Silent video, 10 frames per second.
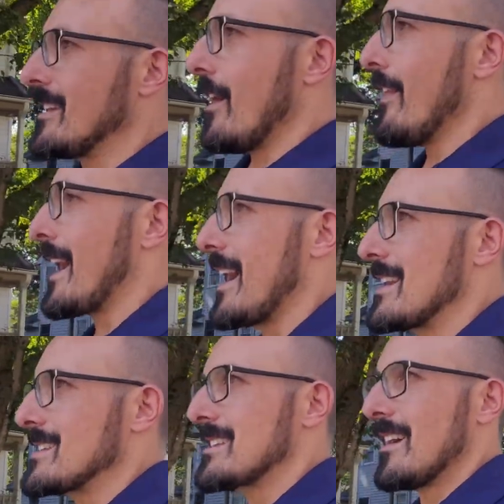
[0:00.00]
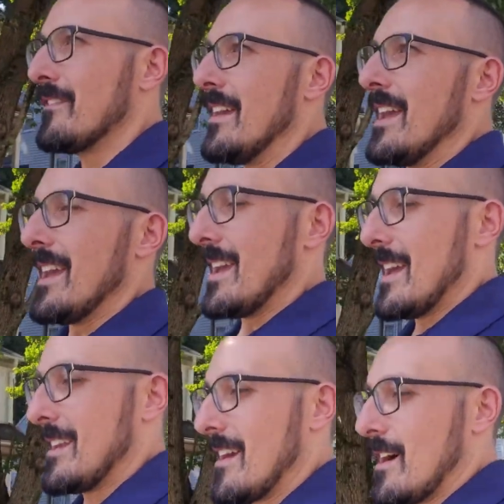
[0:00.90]
all that kind of stuff,
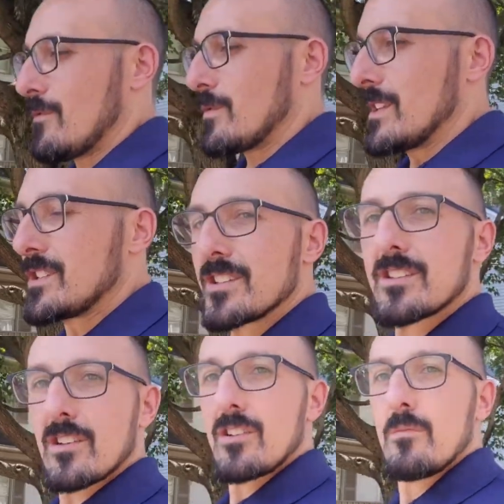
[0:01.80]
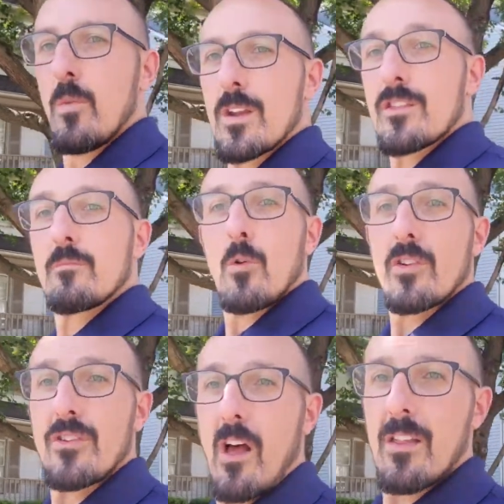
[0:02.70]
and really just one of the more
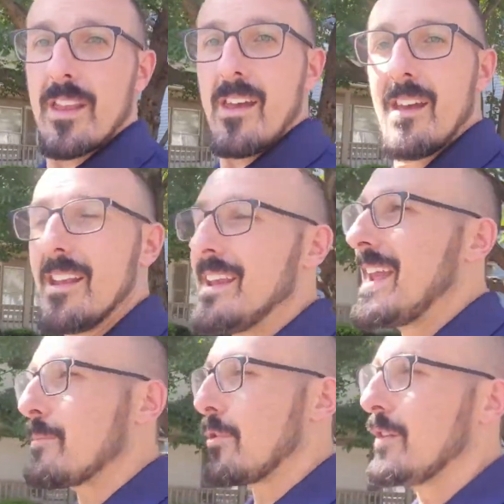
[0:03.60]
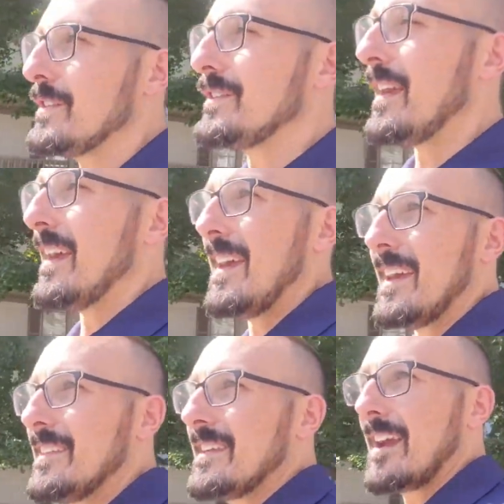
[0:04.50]
solid neighborhoods
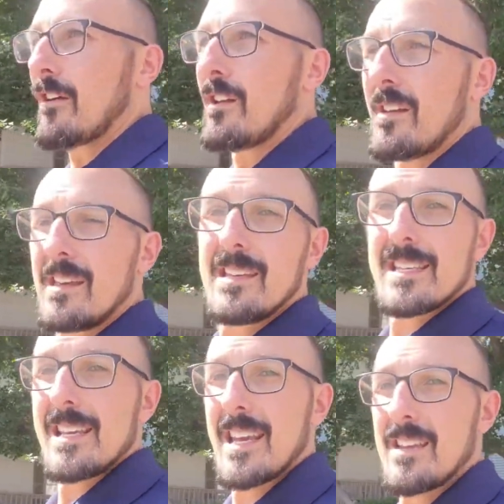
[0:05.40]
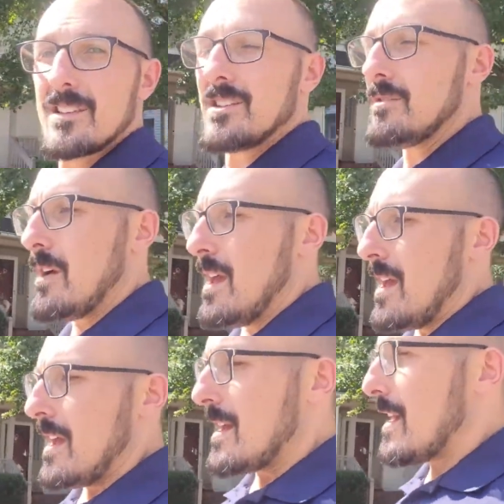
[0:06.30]
in the area, easy to get into,
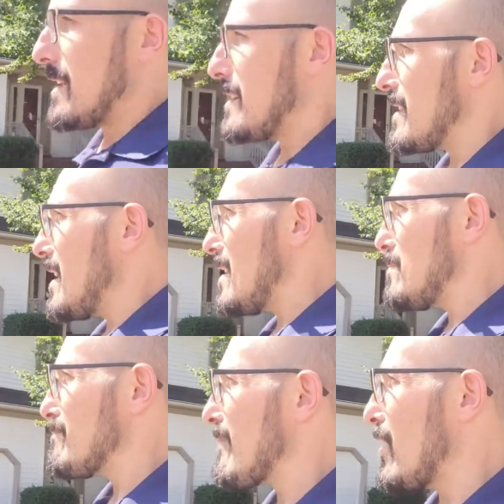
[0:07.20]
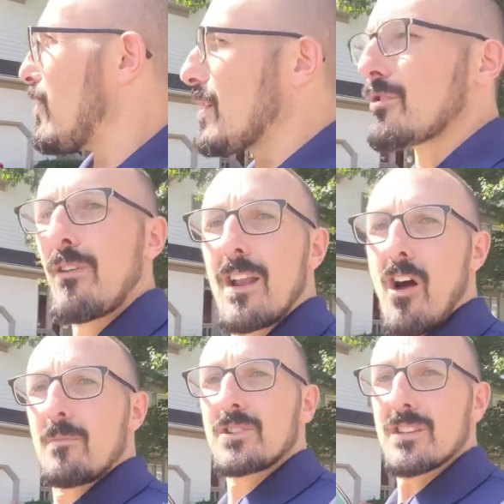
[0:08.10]
and a lot of great
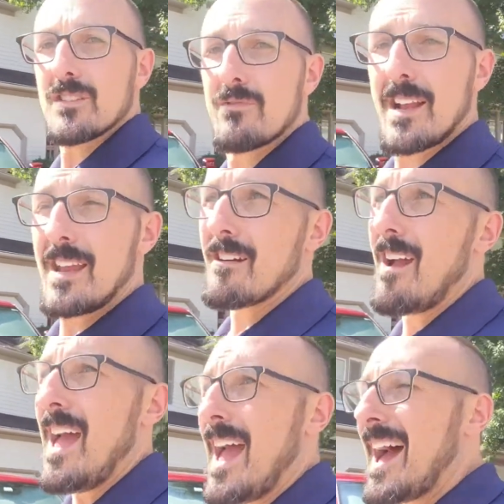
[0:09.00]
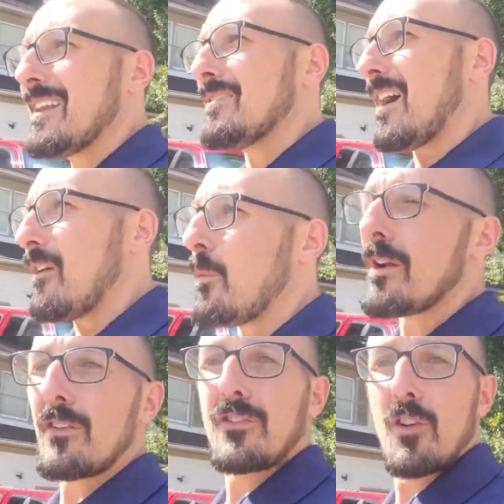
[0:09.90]
options right here at
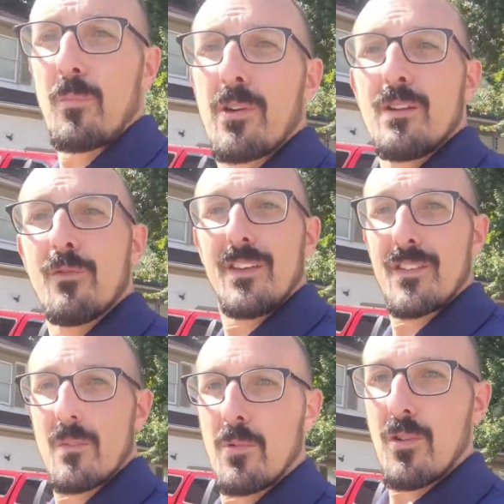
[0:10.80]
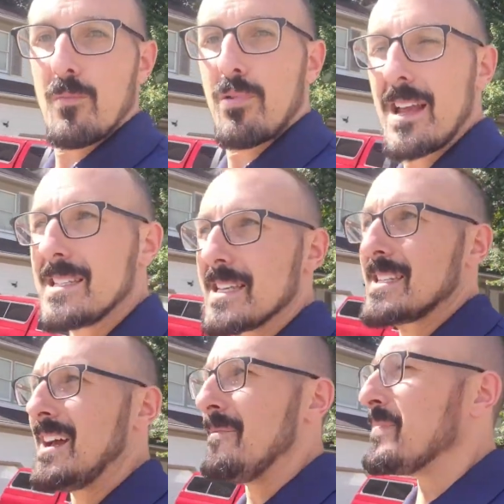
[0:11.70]
what are still pretty reasonable prices.